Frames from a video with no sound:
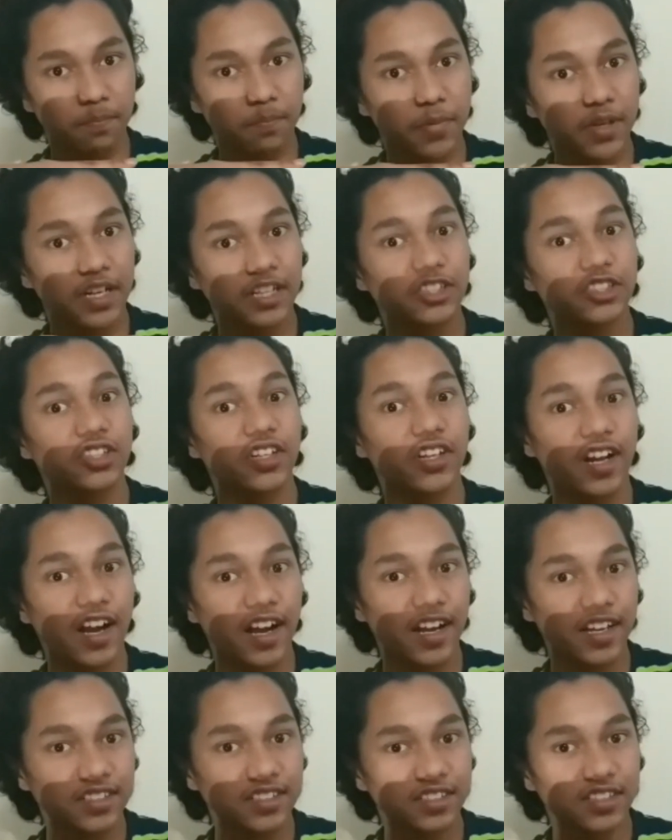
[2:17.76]

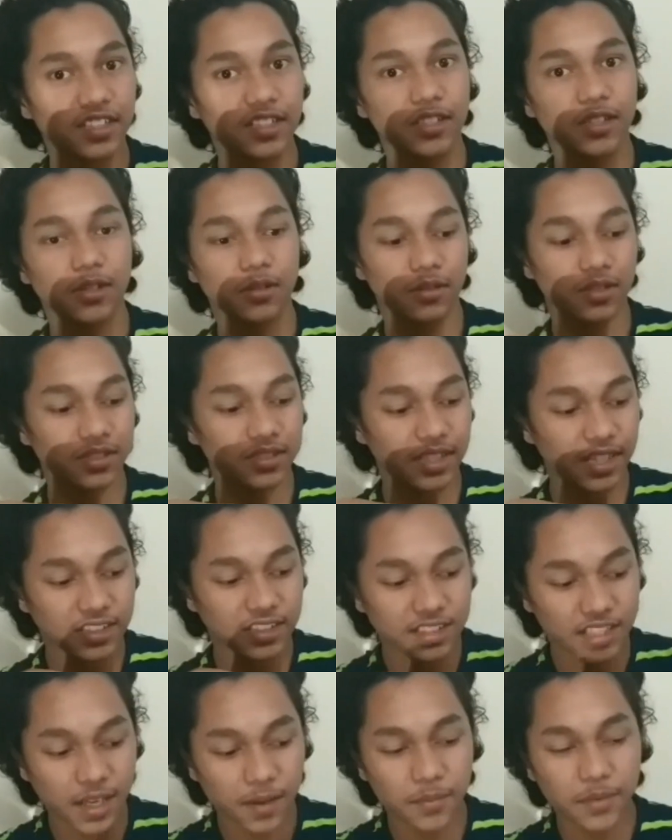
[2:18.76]
pressurized into this
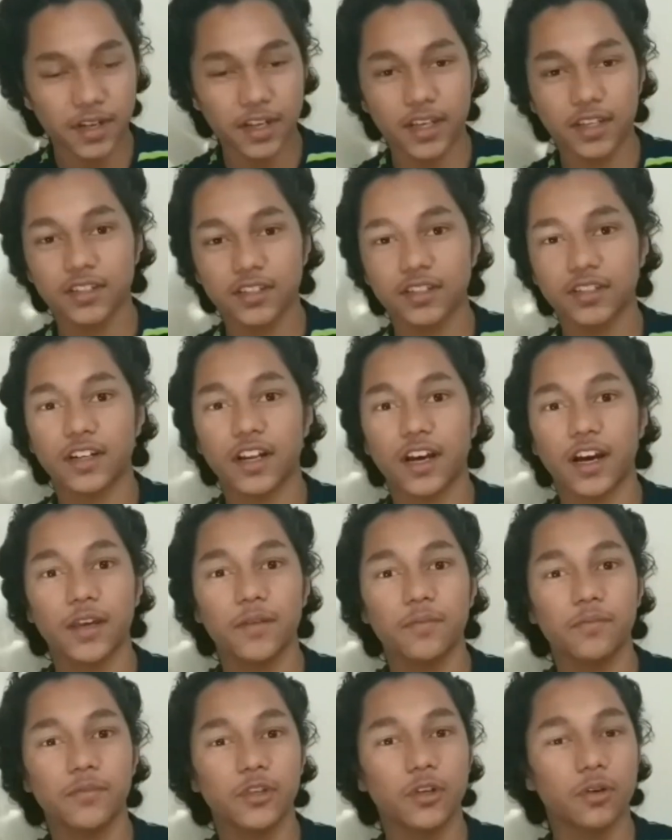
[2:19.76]
examination
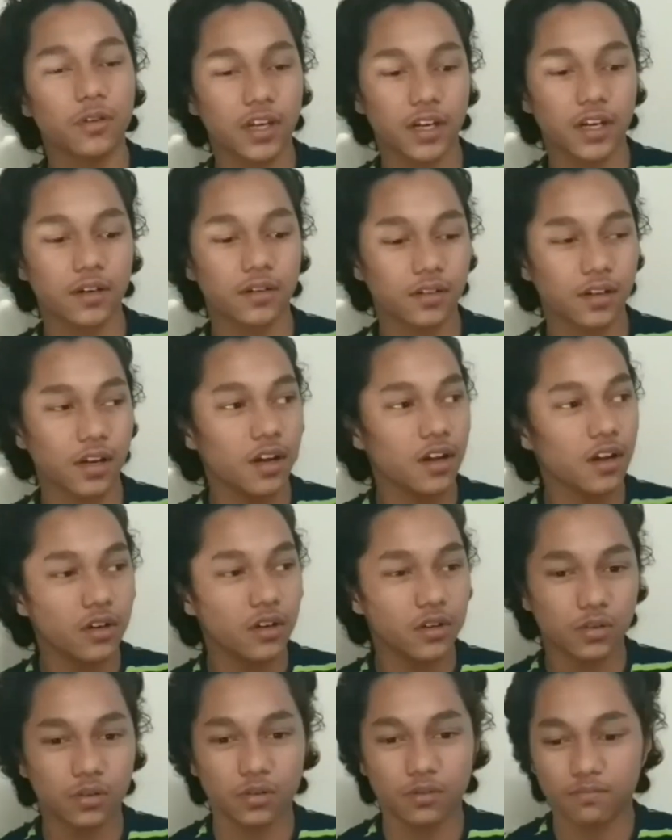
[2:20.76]
time. Don't get
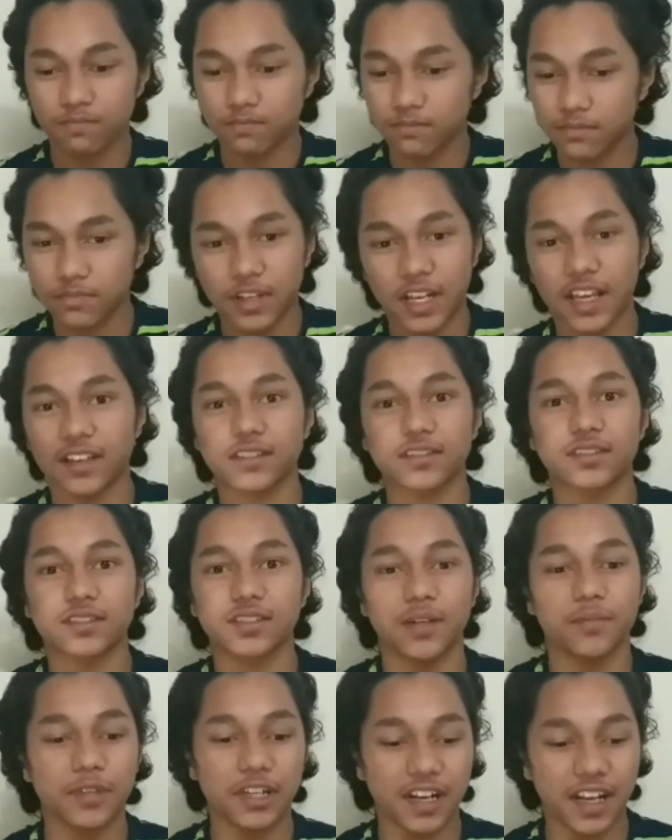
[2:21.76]
like
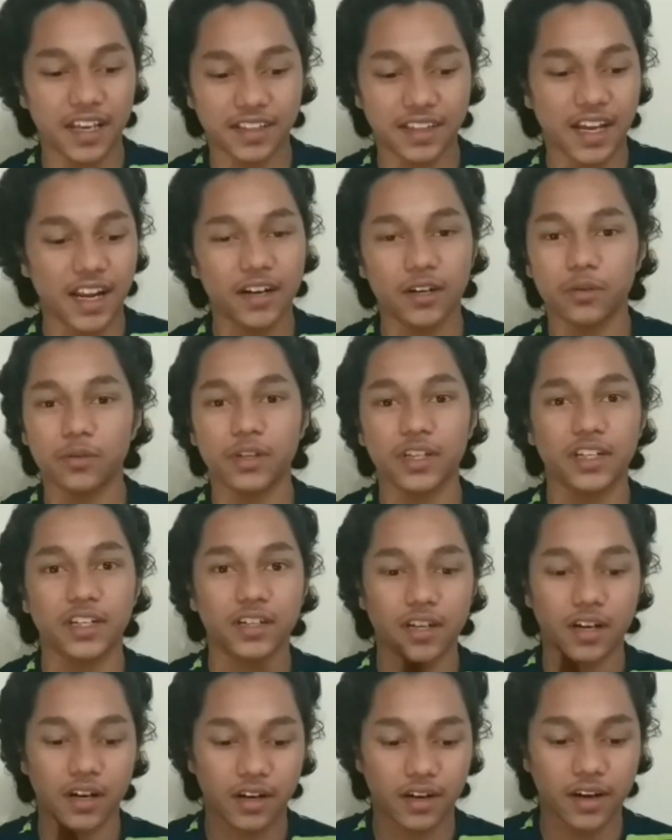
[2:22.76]
something like that. Don't
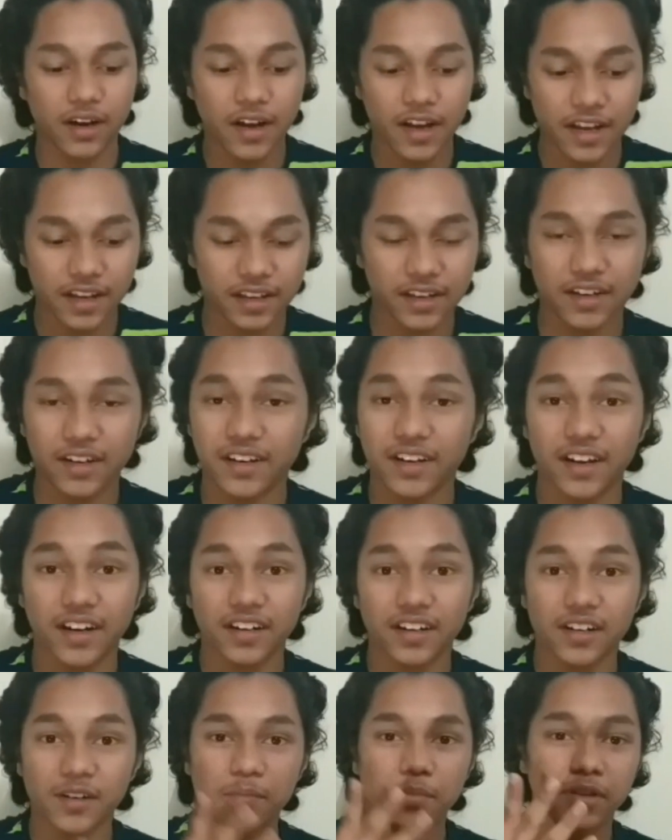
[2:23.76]
get uh,
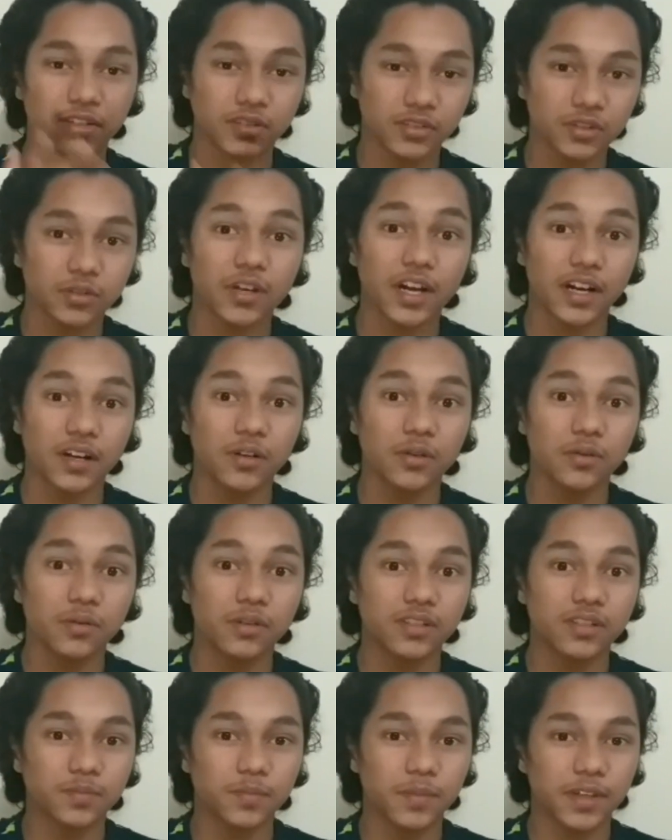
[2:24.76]
irritated because you can do
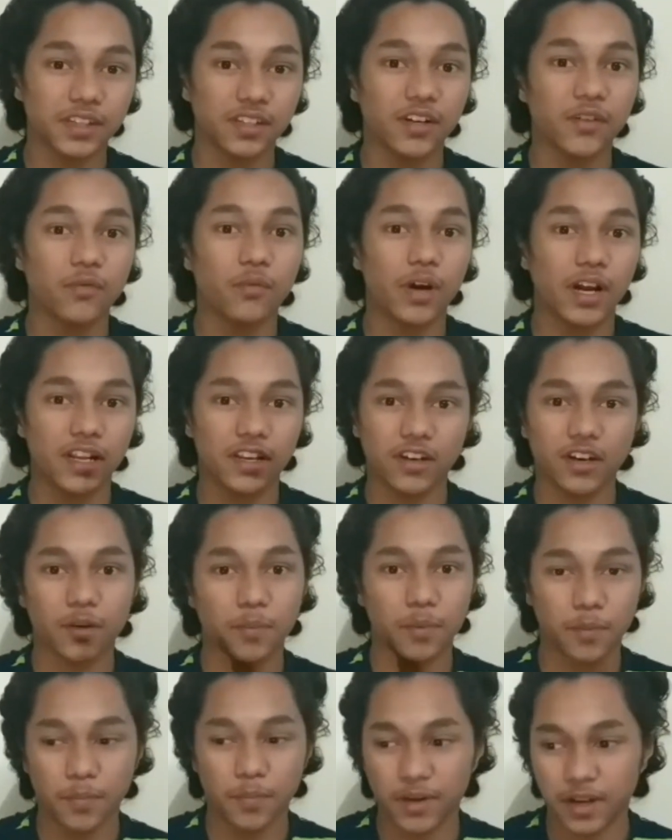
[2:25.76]
this method while you are
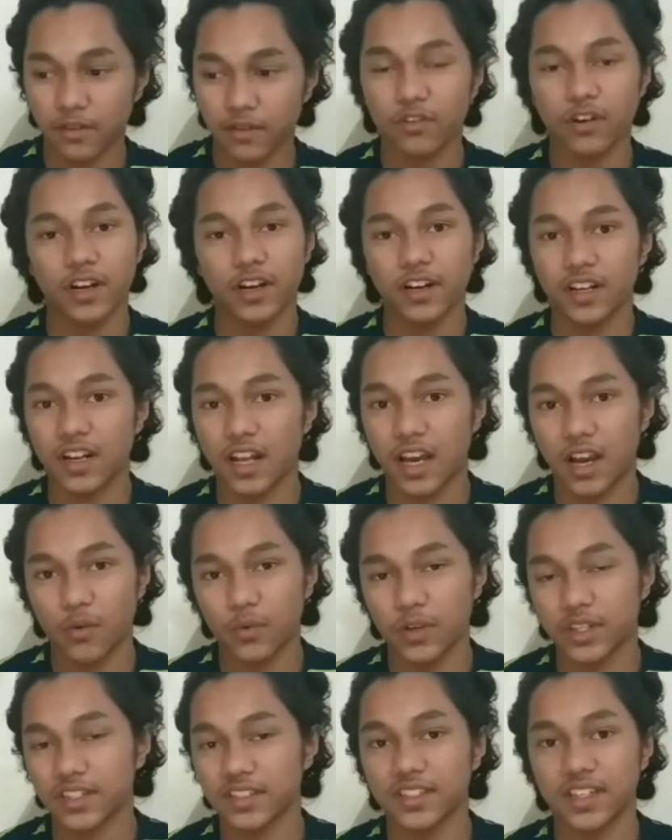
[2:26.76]
preparing for any
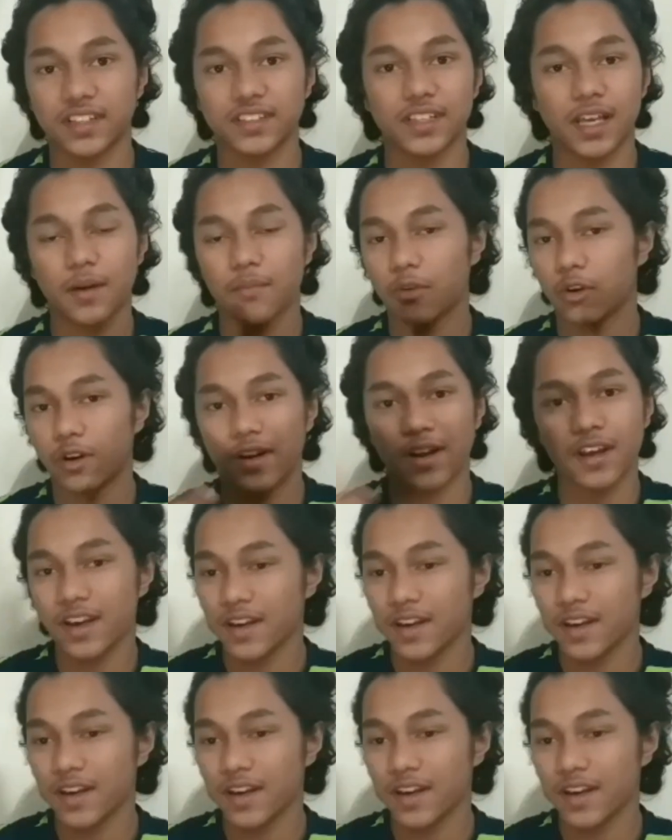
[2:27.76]
language exam or